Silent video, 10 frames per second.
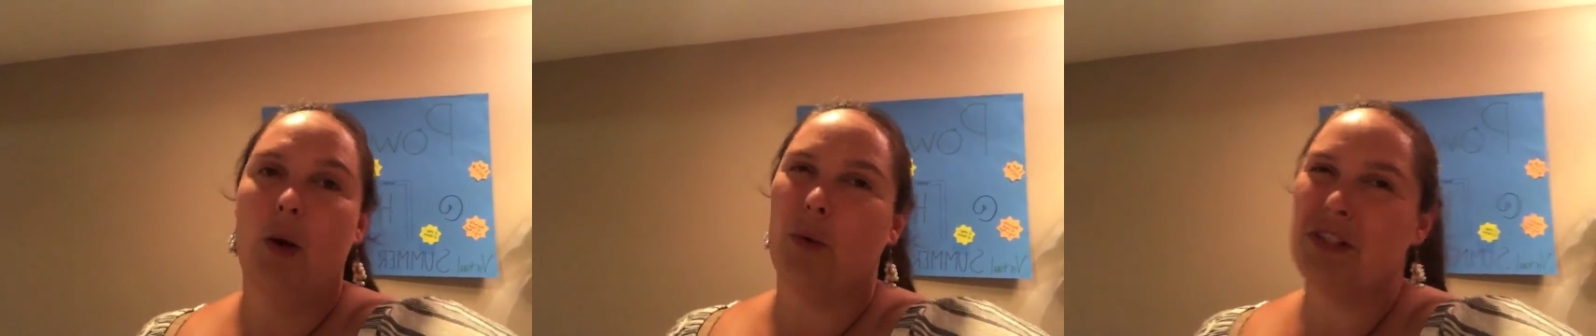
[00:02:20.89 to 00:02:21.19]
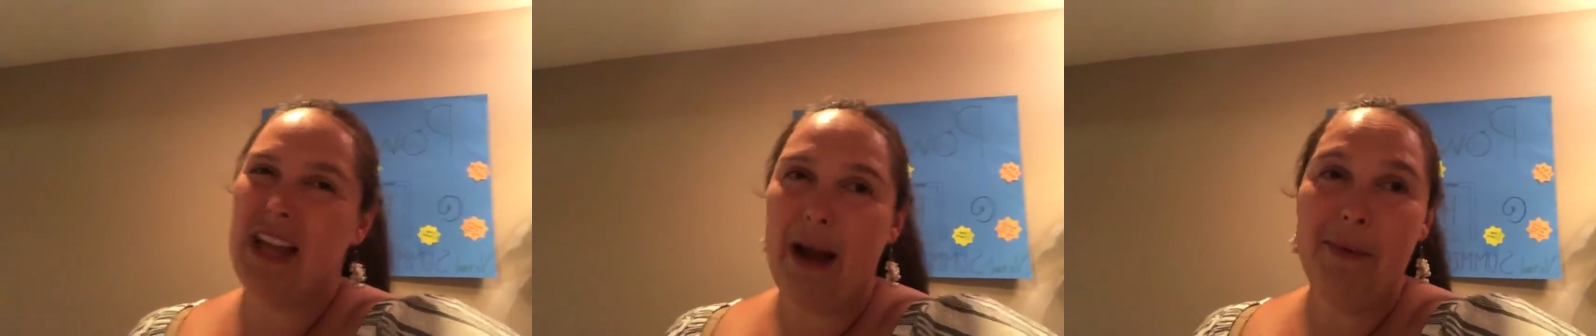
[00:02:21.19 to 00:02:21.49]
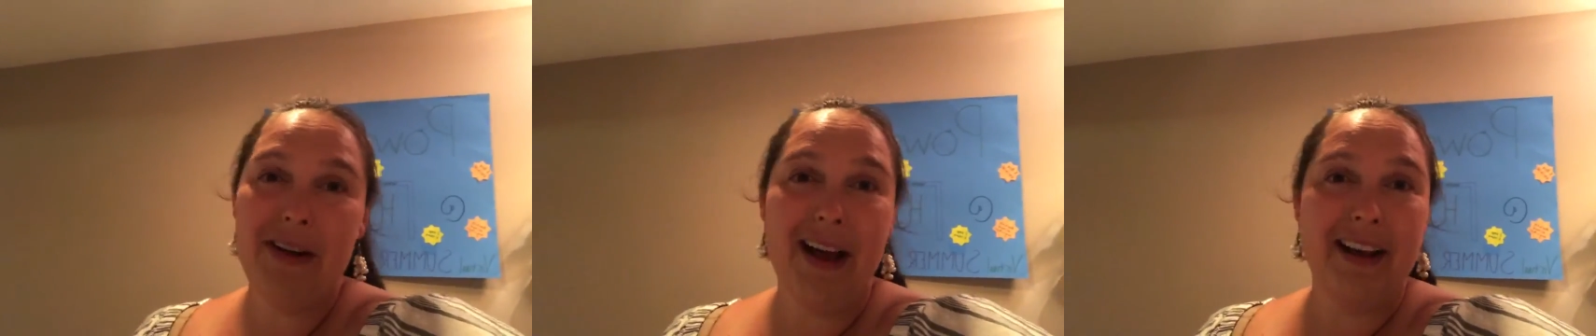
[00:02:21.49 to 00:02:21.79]
We're sad
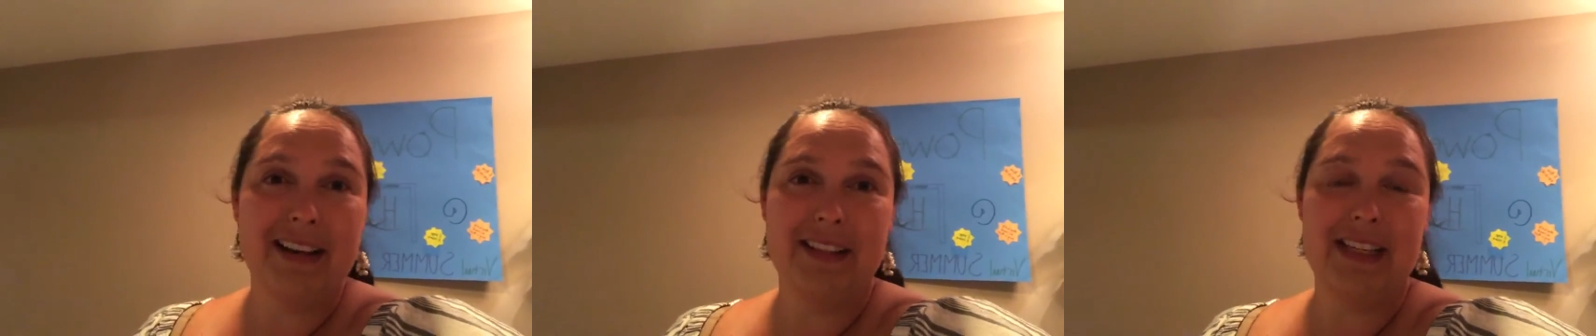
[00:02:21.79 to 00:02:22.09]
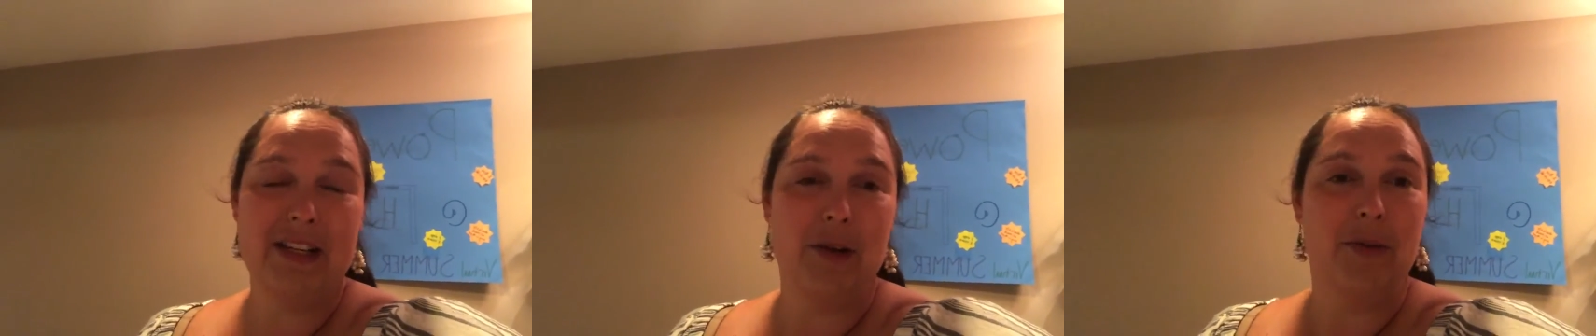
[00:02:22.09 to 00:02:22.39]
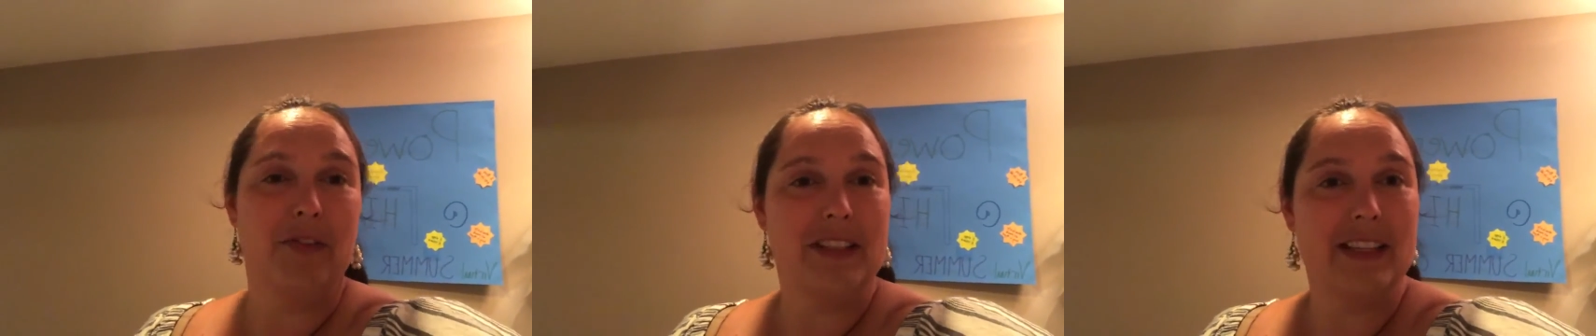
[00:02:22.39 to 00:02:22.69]
we're not gonna see you
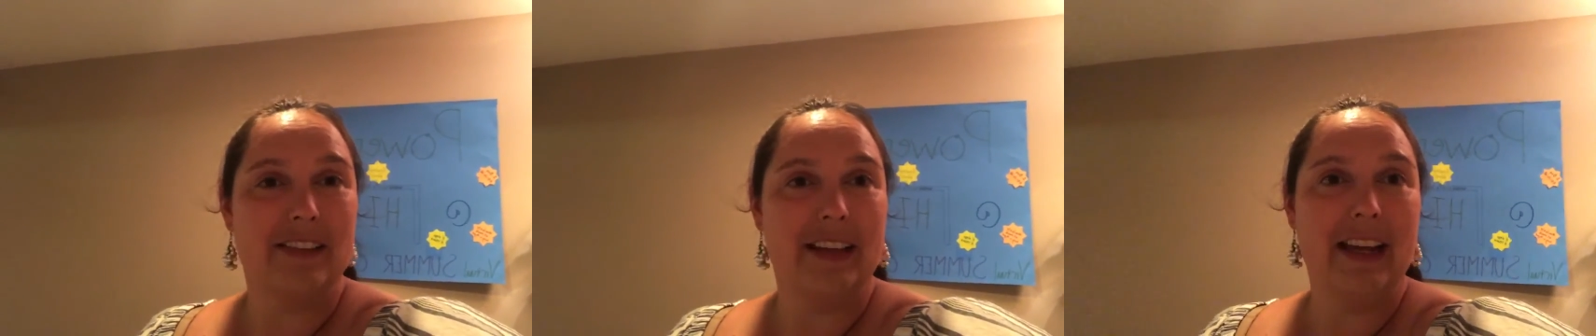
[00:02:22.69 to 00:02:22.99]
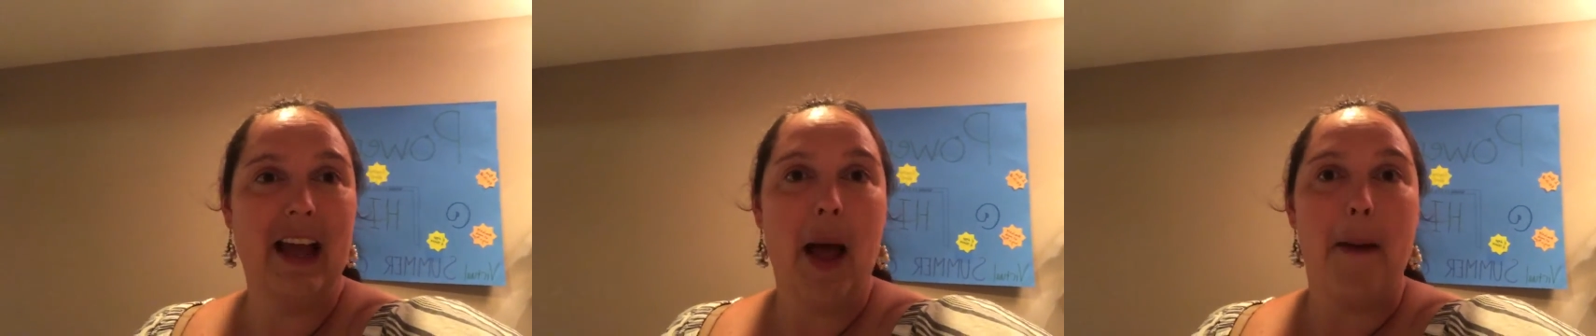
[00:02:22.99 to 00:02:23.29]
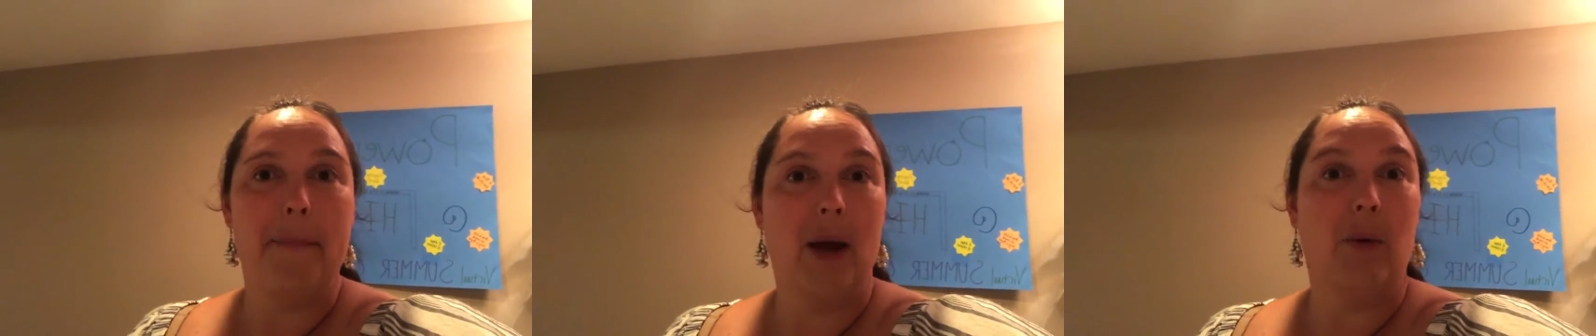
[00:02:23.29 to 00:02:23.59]
physically,
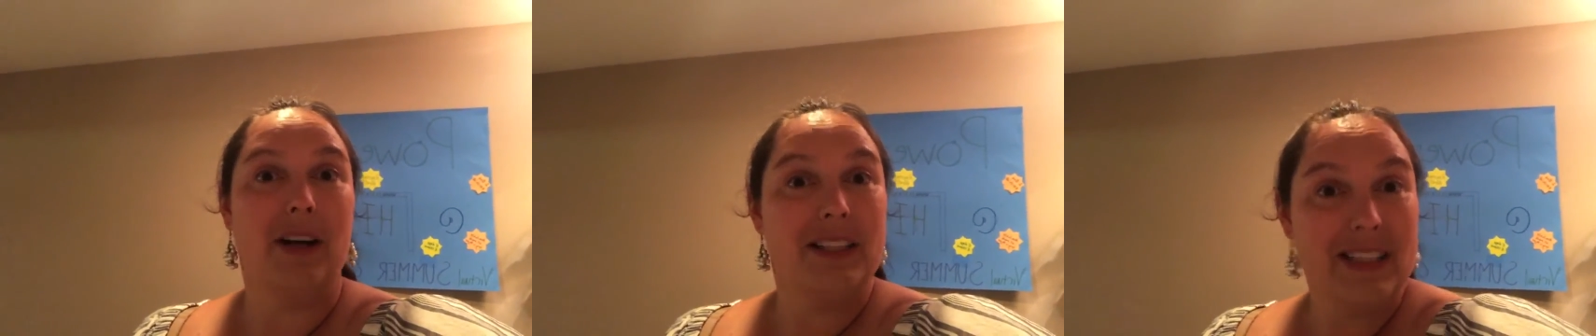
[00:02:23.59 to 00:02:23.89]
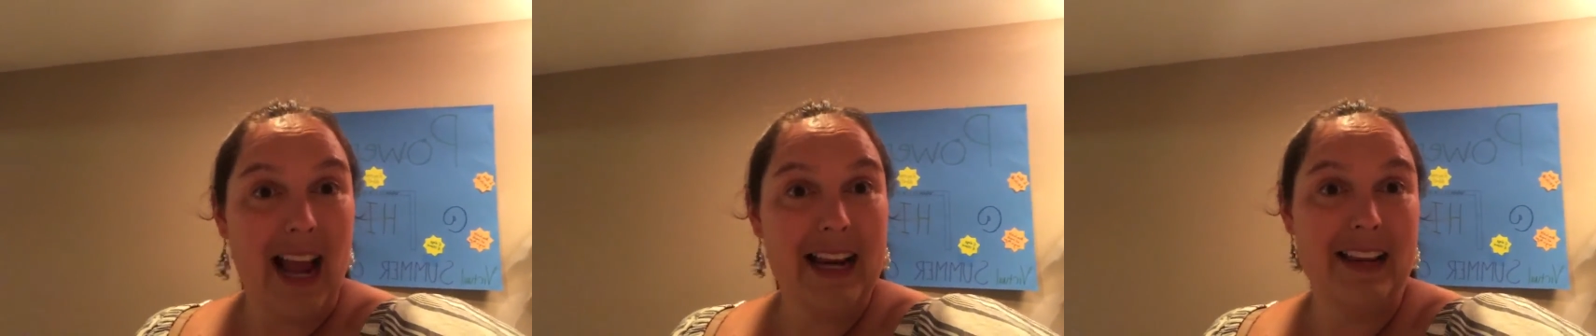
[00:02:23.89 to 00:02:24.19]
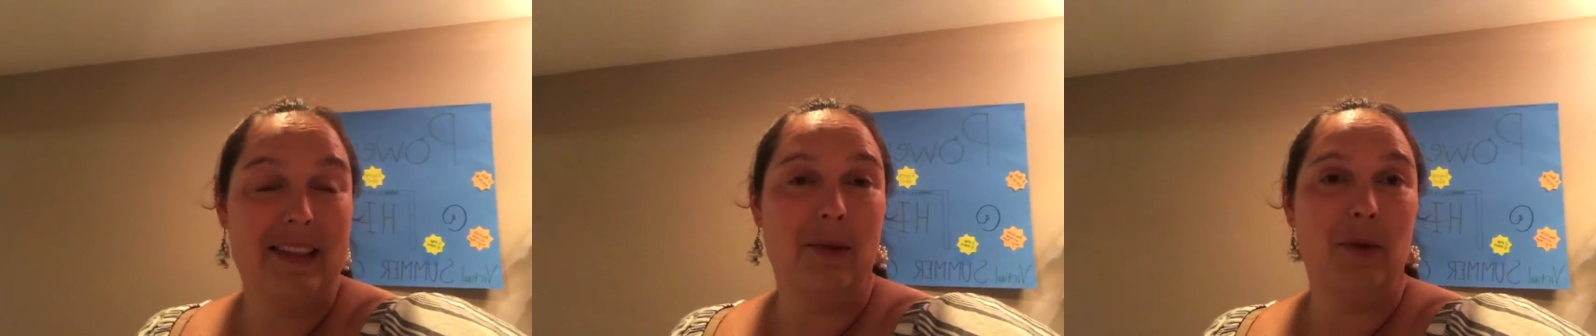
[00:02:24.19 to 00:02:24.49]
but we're
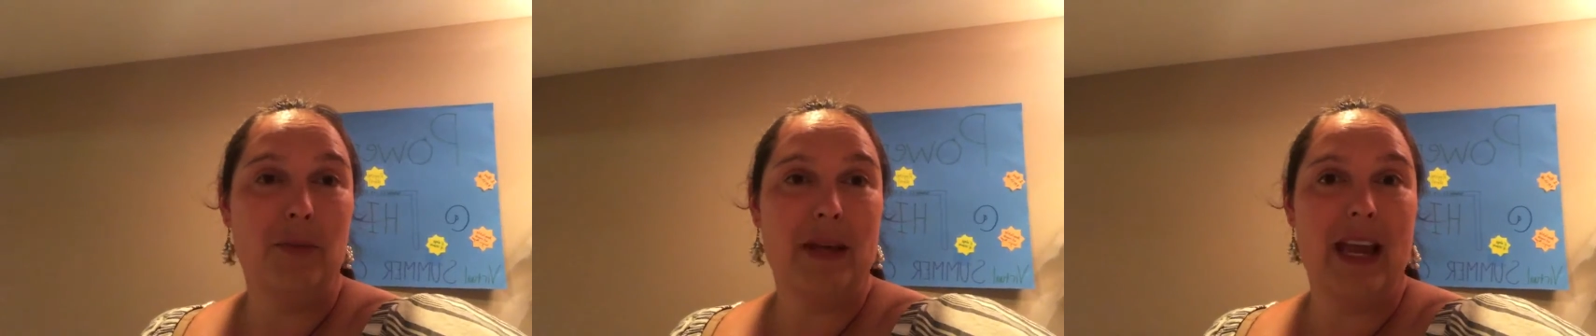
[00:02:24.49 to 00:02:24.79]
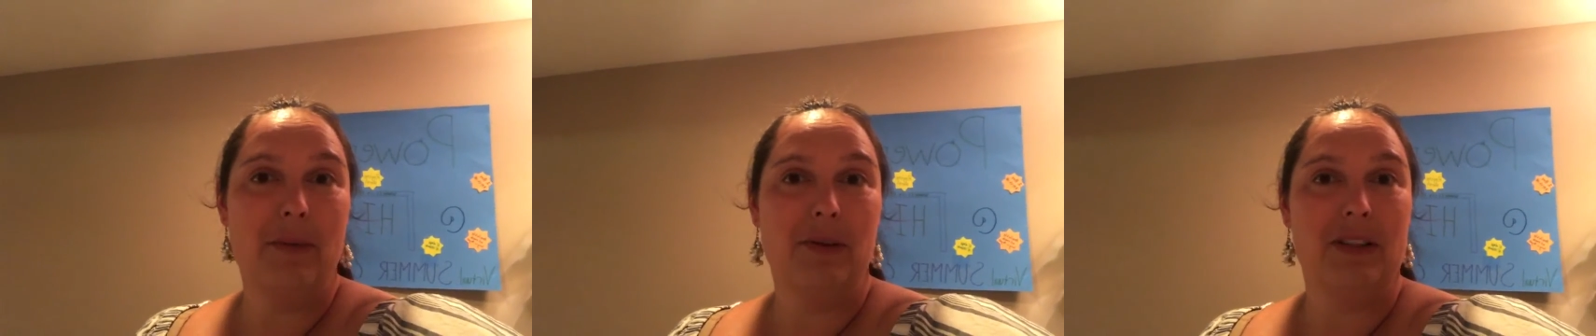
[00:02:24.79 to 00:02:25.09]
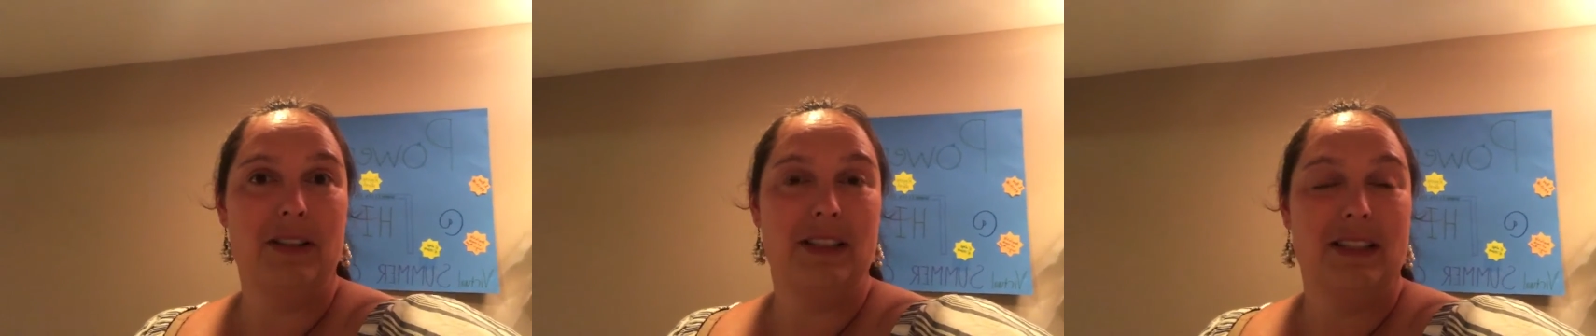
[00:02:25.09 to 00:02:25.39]
excited that you'll be able to